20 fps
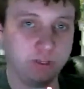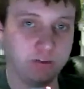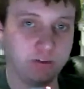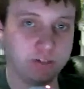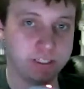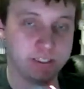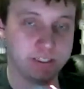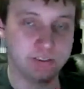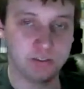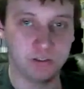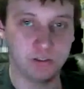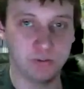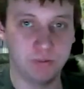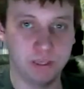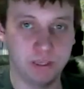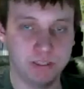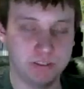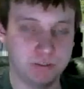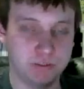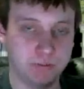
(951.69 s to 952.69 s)
going into a
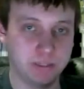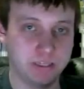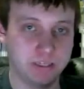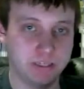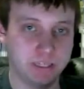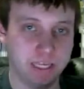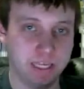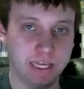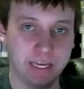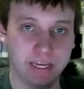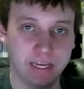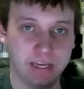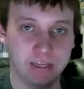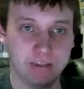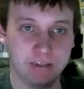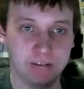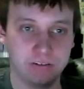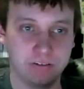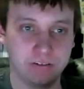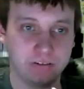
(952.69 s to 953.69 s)
basement
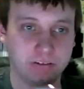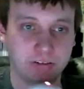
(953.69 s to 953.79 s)
and